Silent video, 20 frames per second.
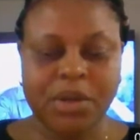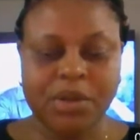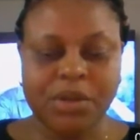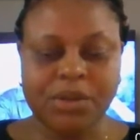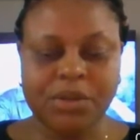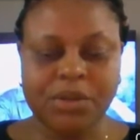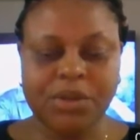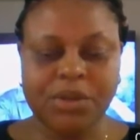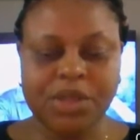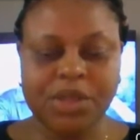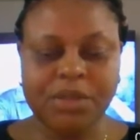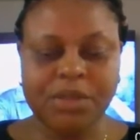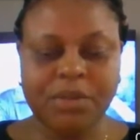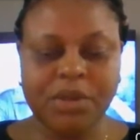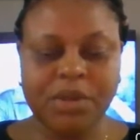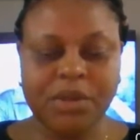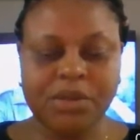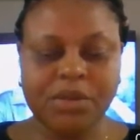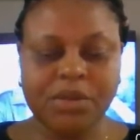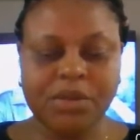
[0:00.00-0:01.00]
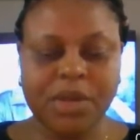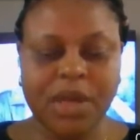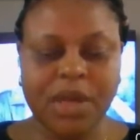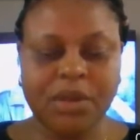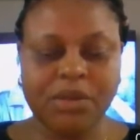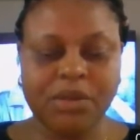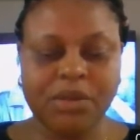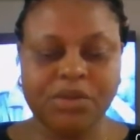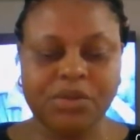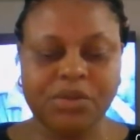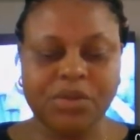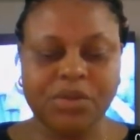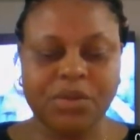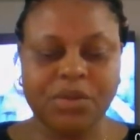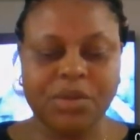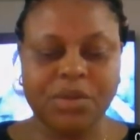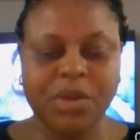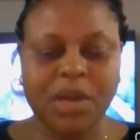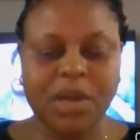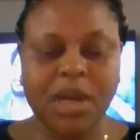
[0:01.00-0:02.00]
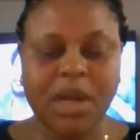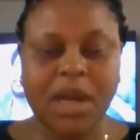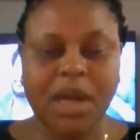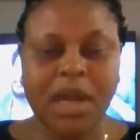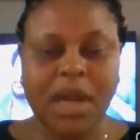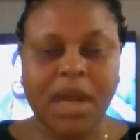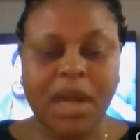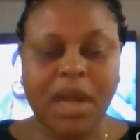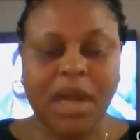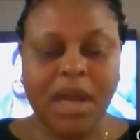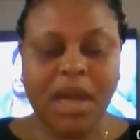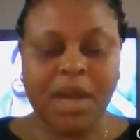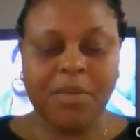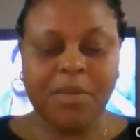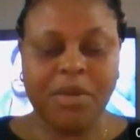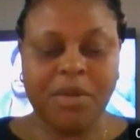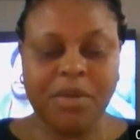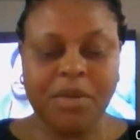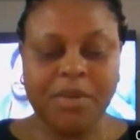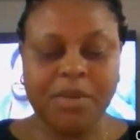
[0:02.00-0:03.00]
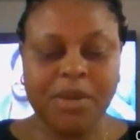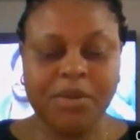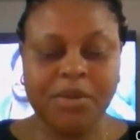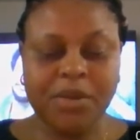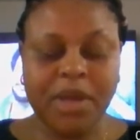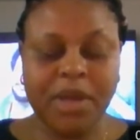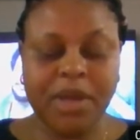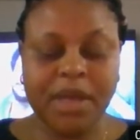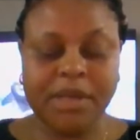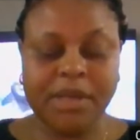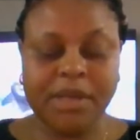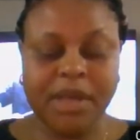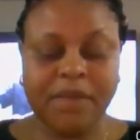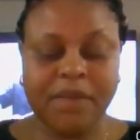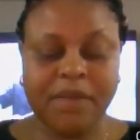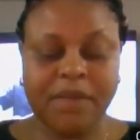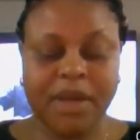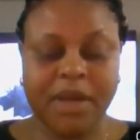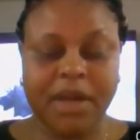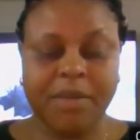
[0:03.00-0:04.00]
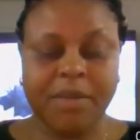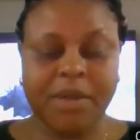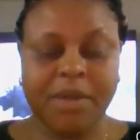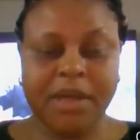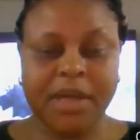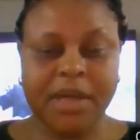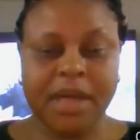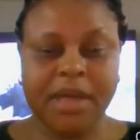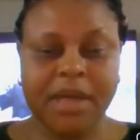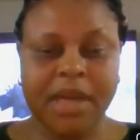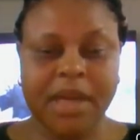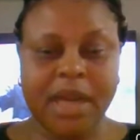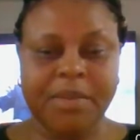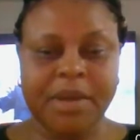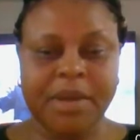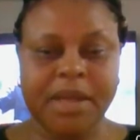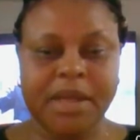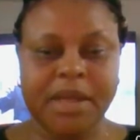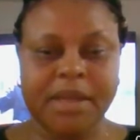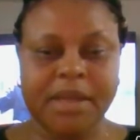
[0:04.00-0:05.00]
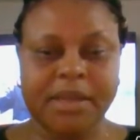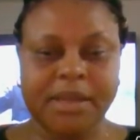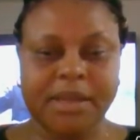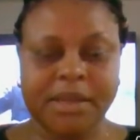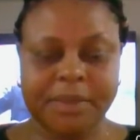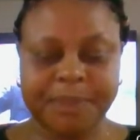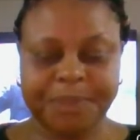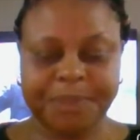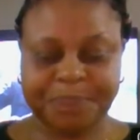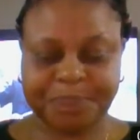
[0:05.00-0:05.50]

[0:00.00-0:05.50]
to teach blood sugar control among middle-aged African American diabetics.